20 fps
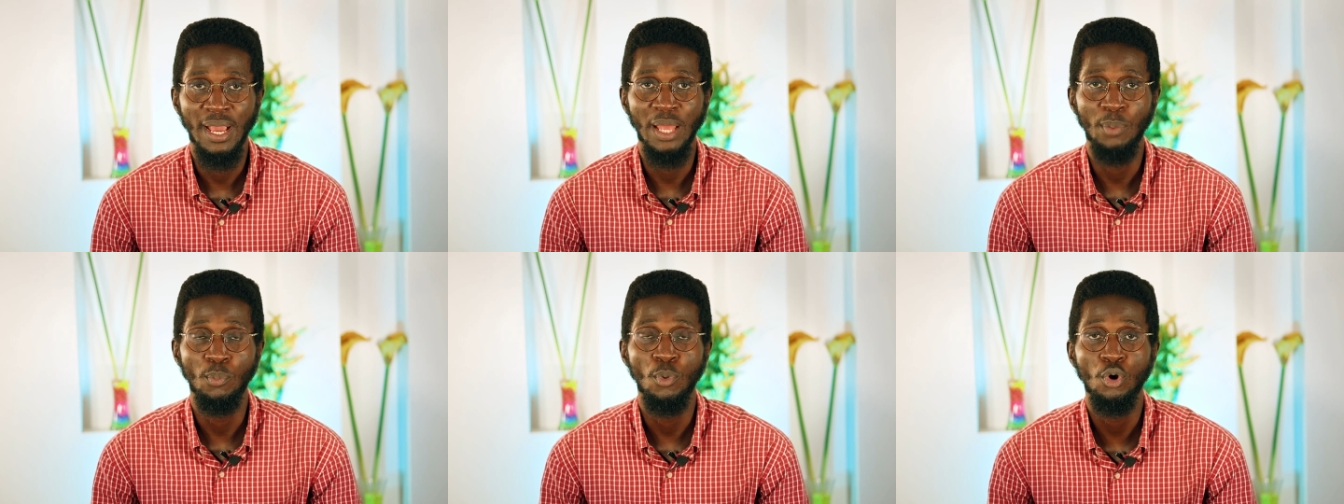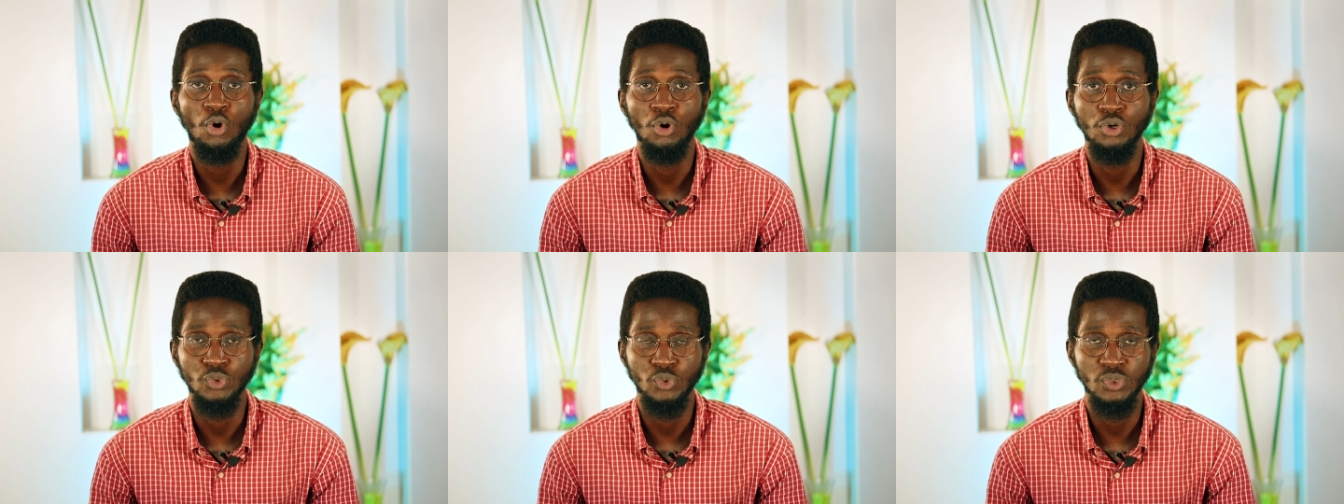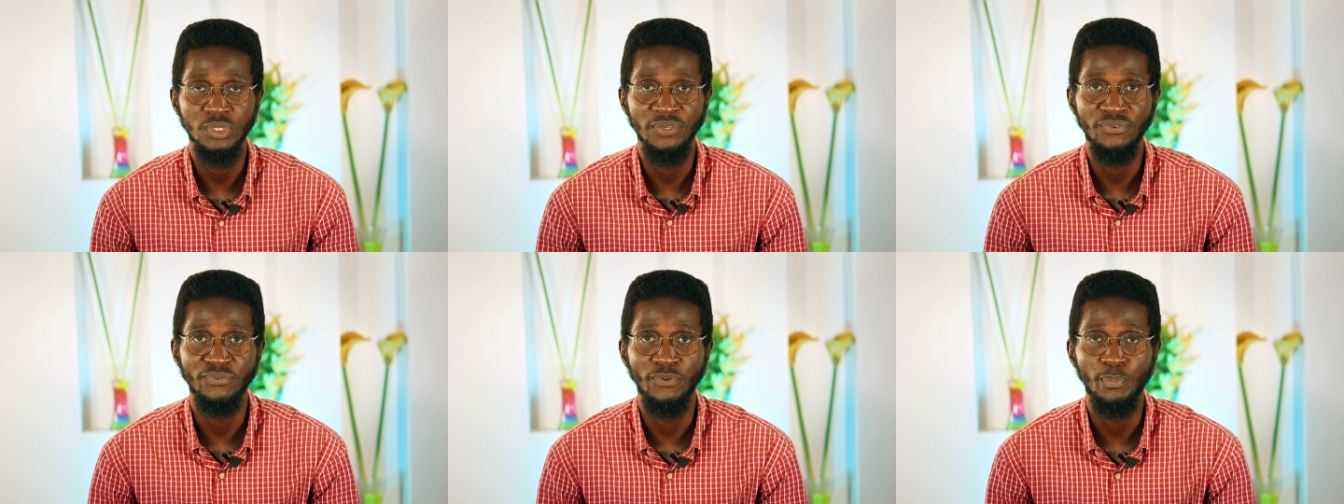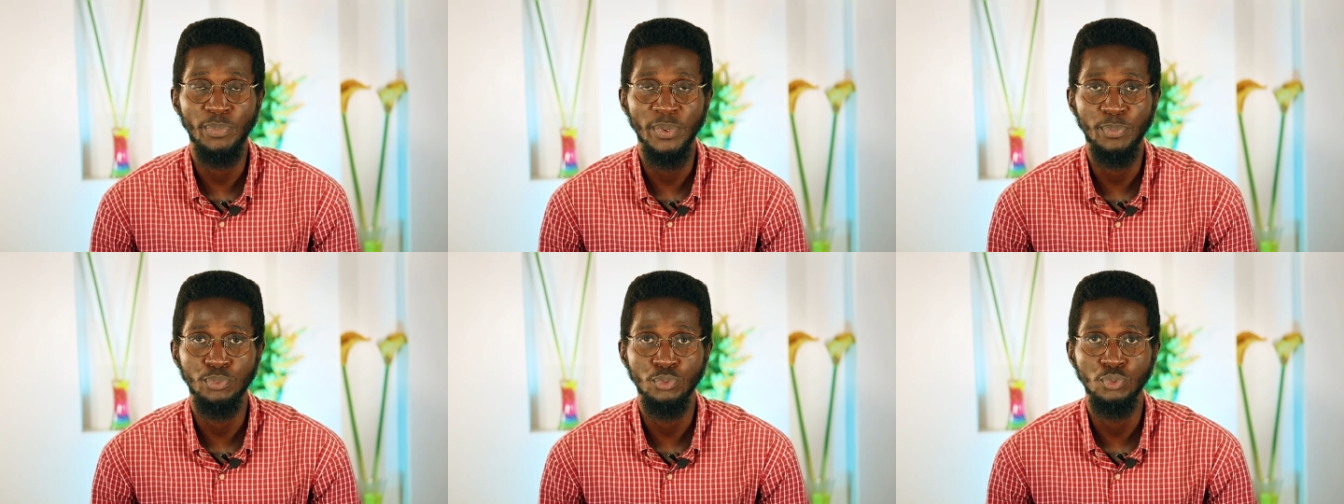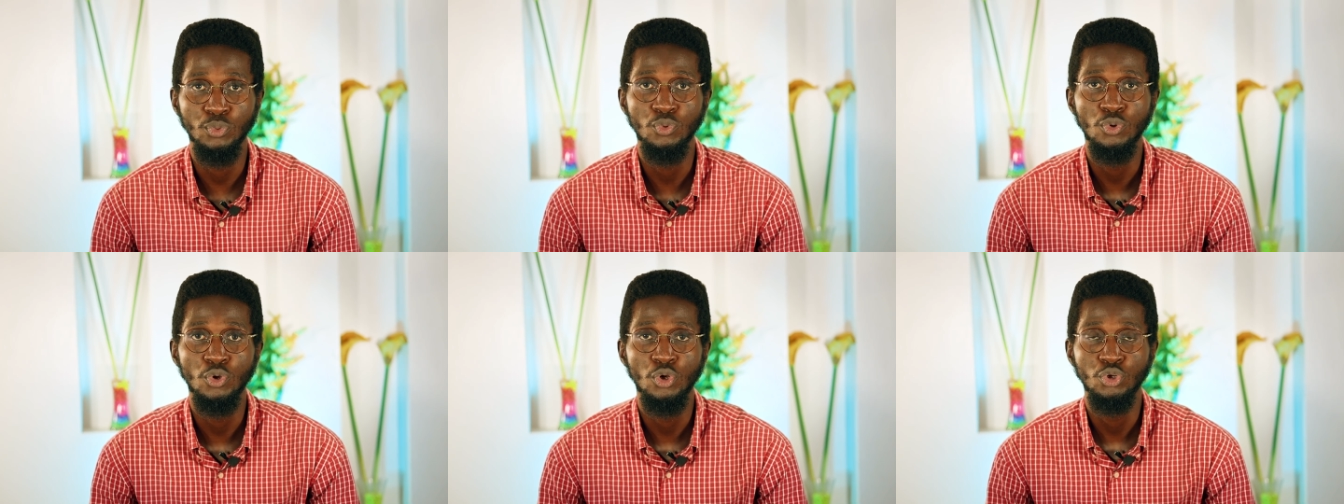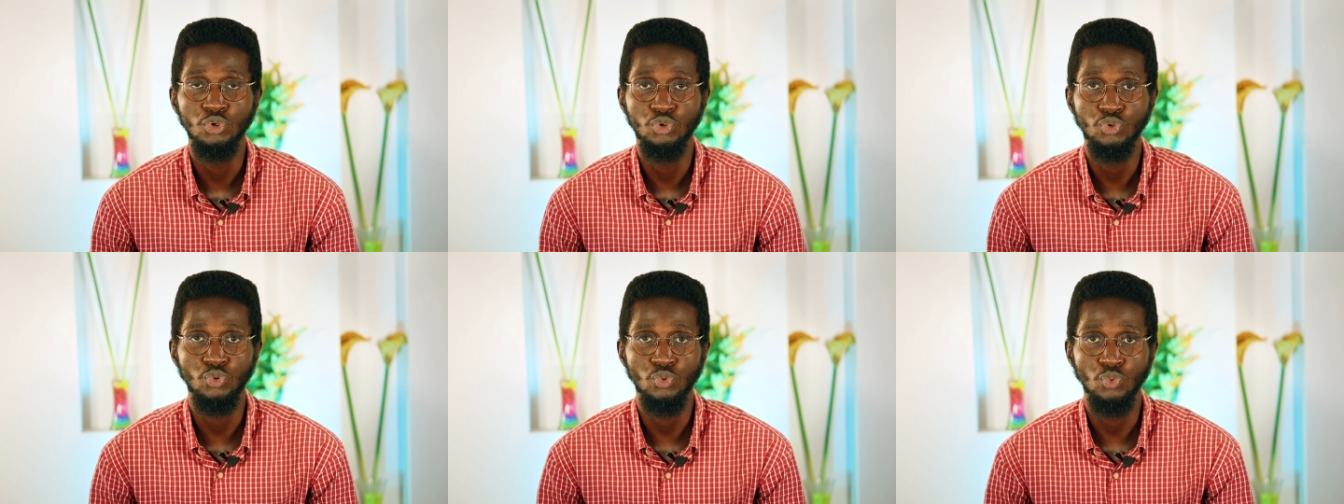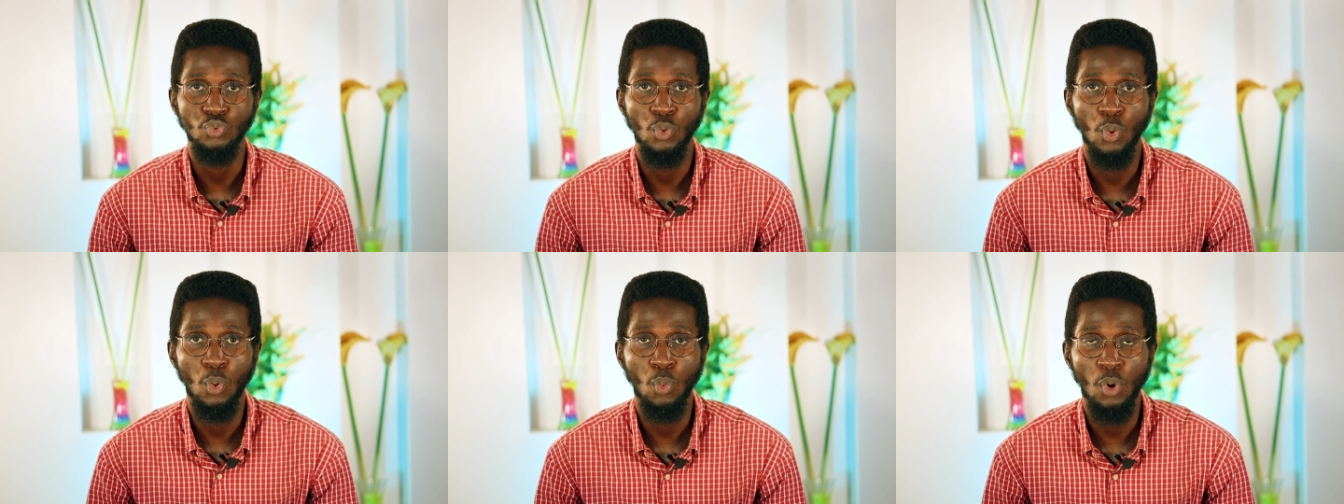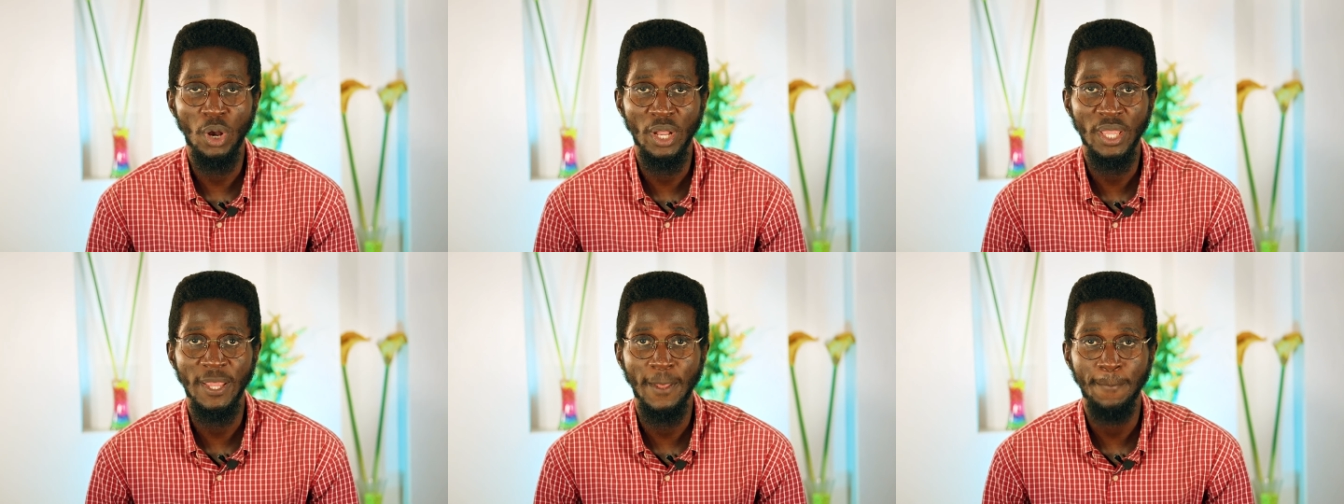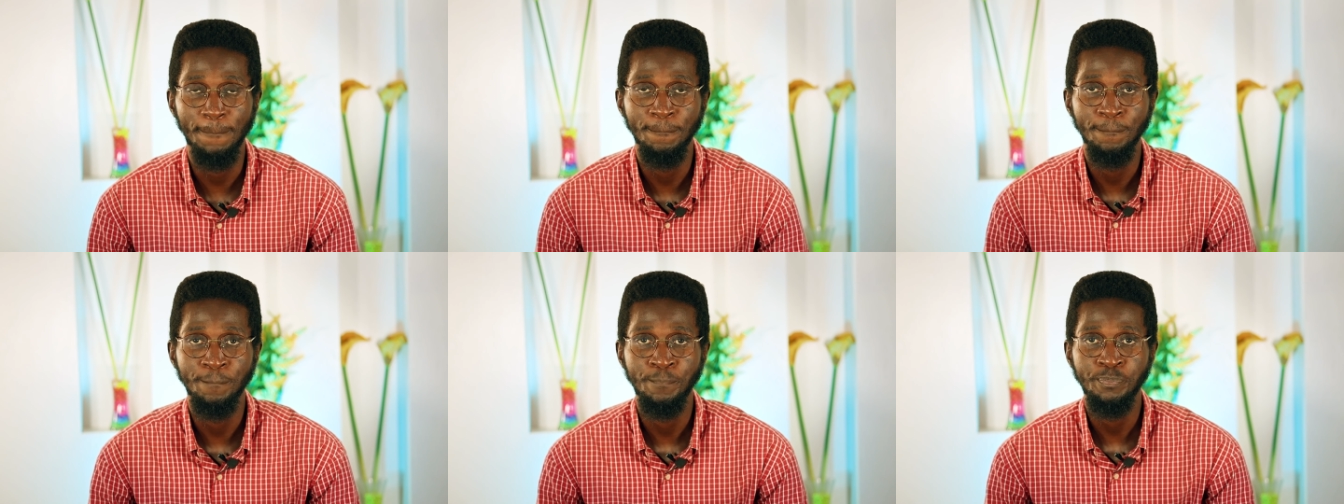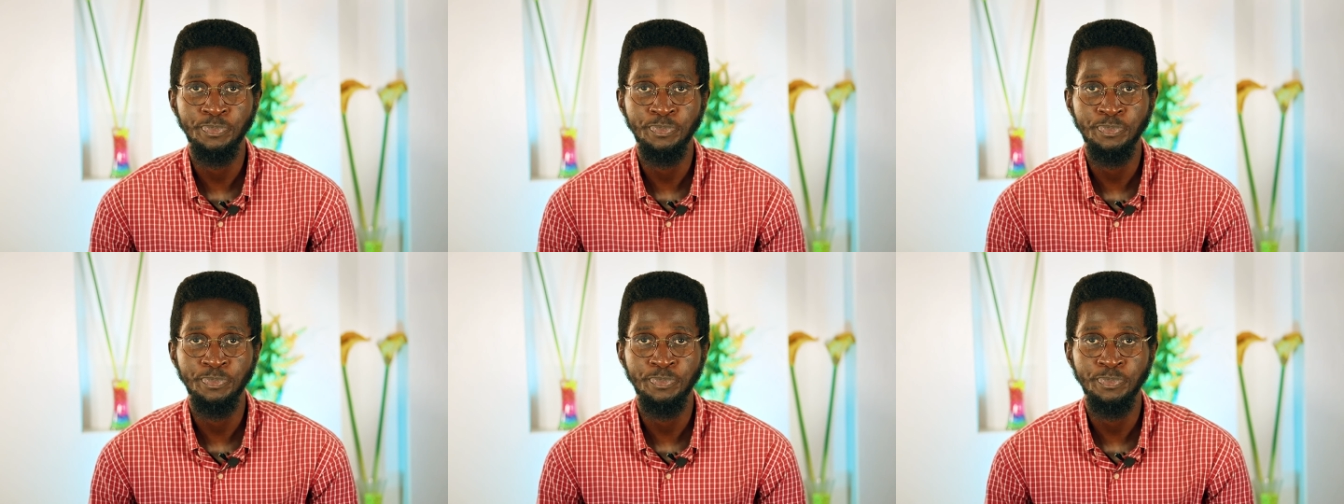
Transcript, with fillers: and more conducive for people to work in.